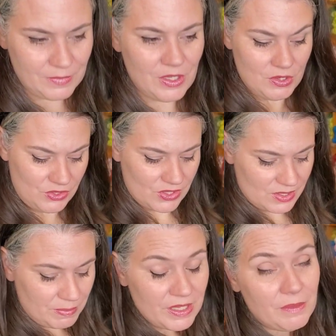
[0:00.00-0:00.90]
uses
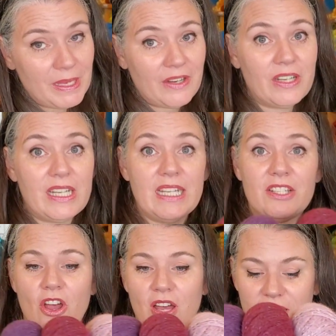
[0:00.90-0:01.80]
Bilberry,
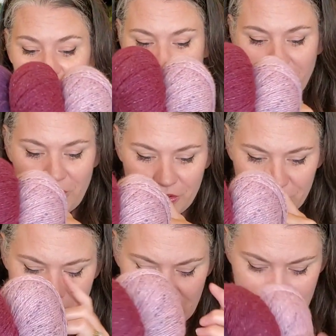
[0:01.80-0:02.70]
Tawny,
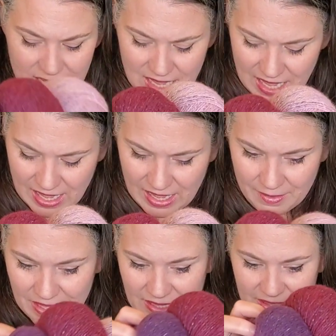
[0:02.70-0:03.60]
Frozen,
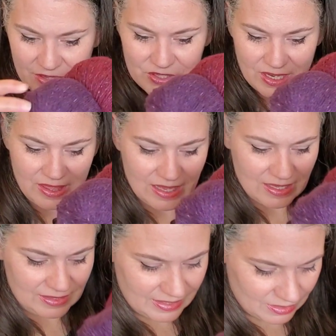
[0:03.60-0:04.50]
and then there's, I think, a
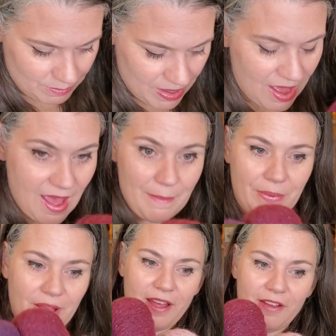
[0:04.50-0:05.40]
little pop
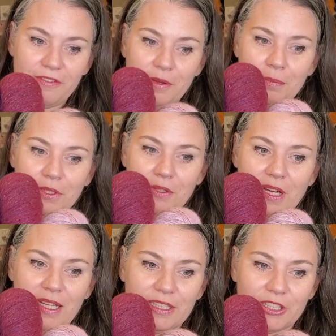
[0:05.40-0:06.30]
of a blue
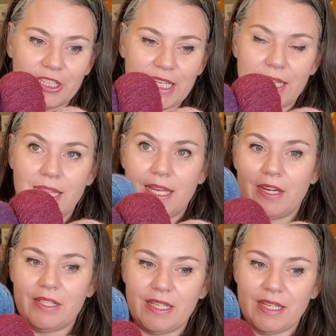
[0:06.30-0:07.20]
color in
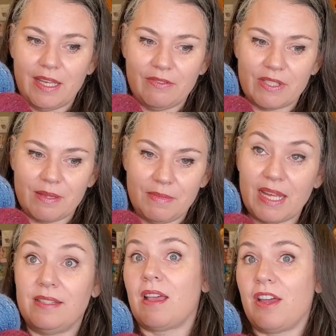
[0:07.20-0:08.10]
there to give some
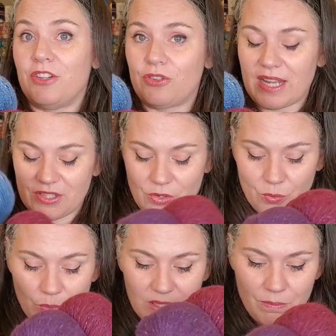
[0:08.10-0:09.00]
nice contrast. So
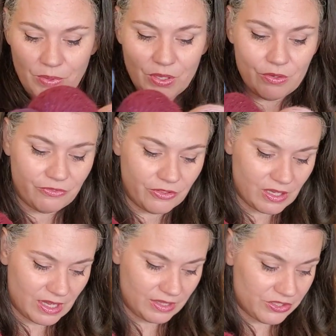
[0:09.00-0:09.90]
really beautiful
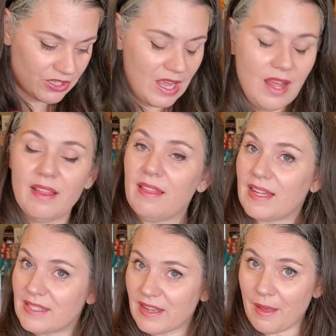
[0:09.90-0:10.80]
colors,
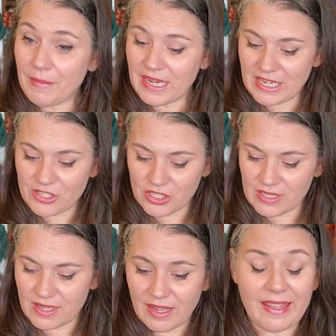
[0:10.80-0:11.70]
lots of
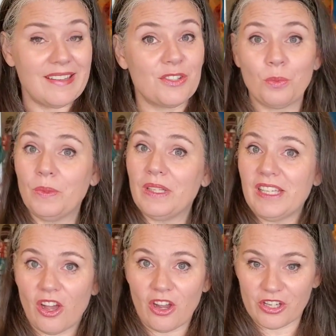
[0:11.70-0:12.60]
combinations. Again, it's really
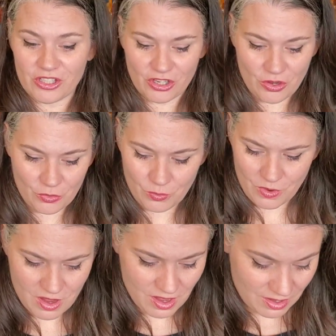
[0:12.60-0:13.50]
hard to go
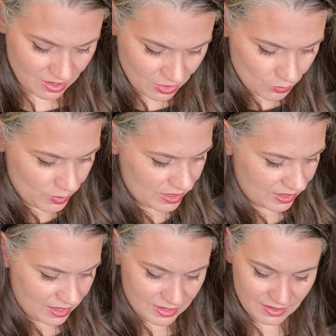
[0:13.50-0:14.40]
wrong with
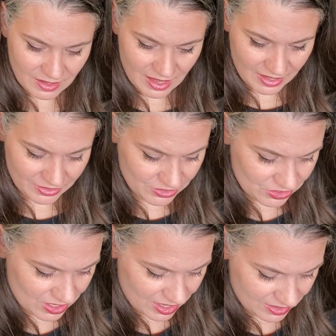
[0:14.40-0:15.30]
any of the colors
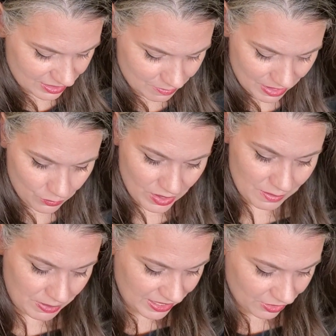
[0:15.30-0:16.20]
that you might want
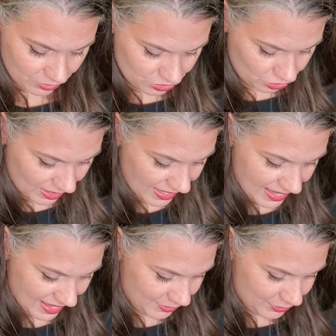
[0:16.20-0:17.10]
to pick or try
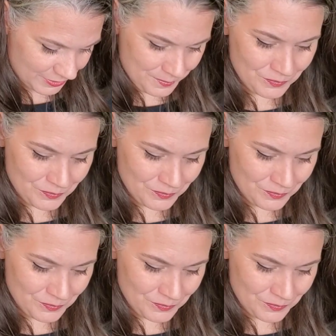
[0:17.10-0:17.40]
out.